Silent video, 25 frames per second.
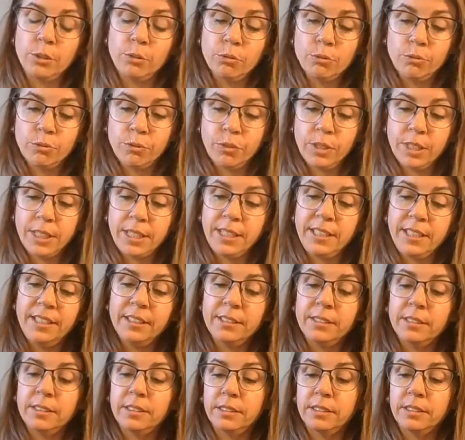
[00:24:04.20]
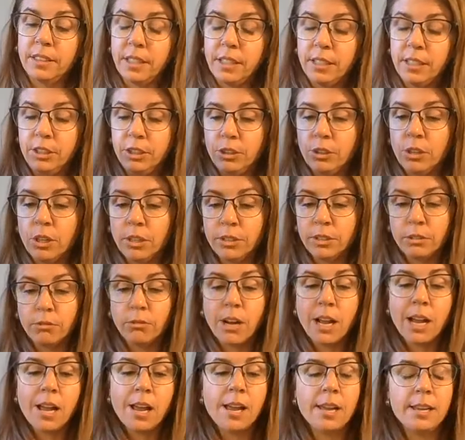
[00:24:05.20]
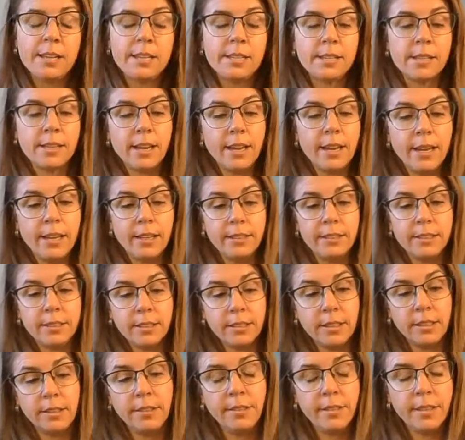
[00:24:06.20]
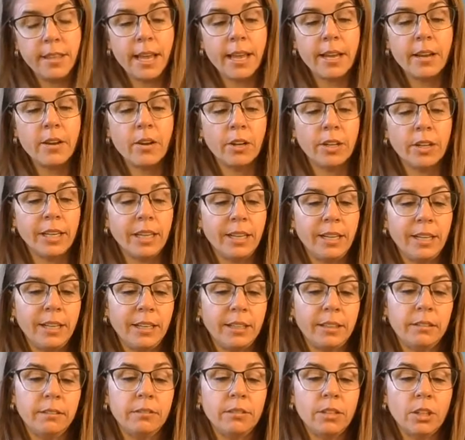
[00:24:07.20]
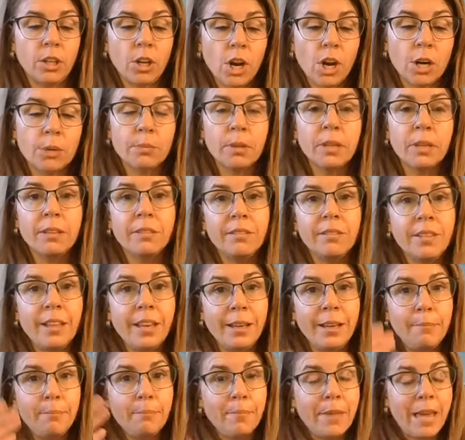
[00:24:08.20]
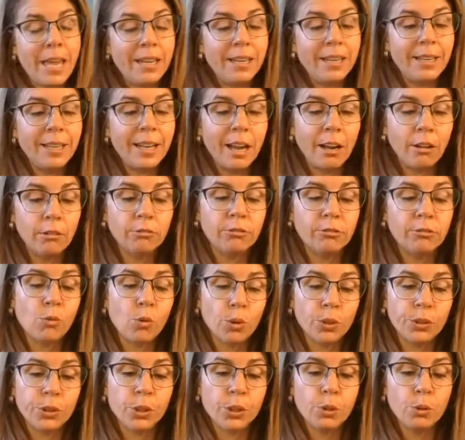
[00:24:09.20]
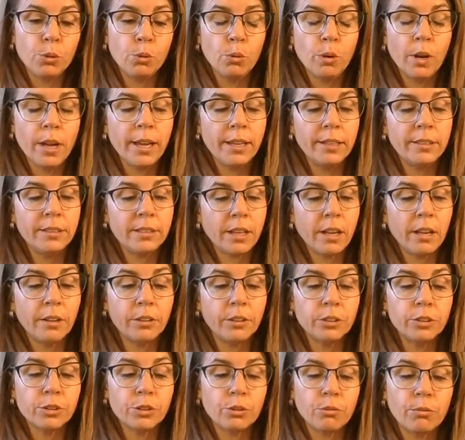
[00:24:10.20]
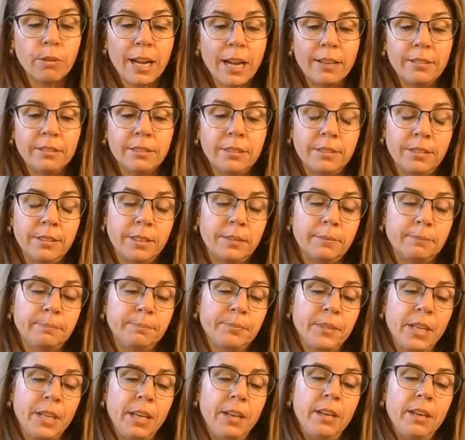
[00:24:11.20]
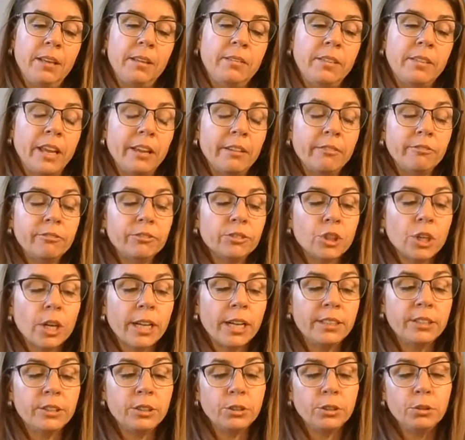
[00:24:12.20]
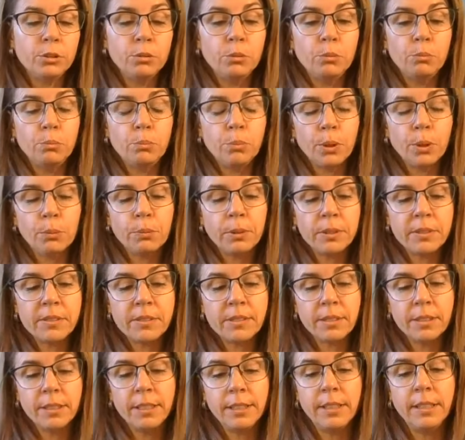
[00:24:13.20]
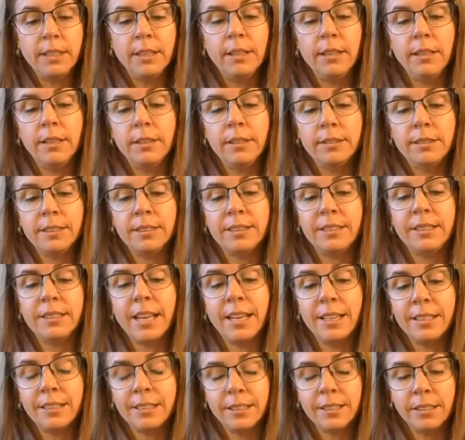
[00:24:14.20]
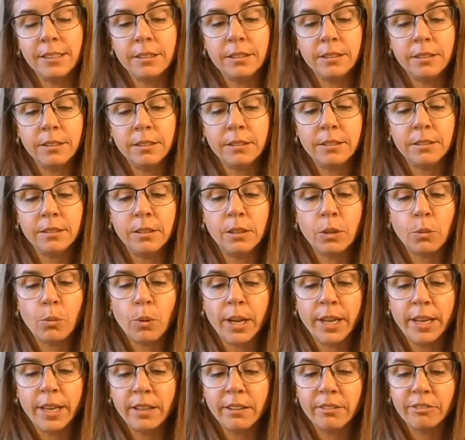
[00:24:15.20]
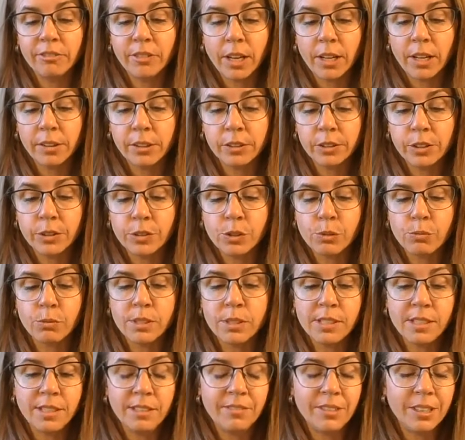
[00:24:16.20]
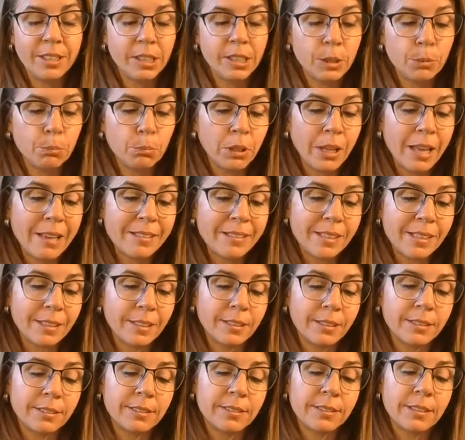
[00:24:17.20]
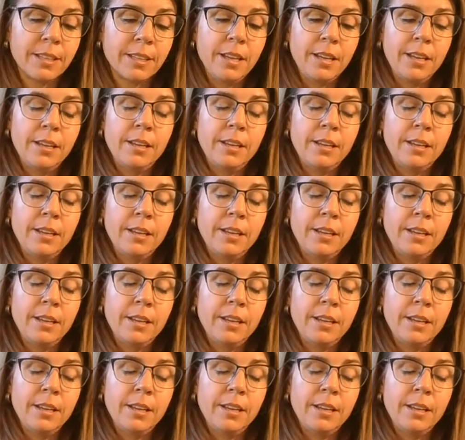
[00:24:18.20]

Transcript: you've healed and you're on the rise, and they are getting the karma they met it out for you and others around them. They've tried to purposely stand in the way of others receiving their blessings.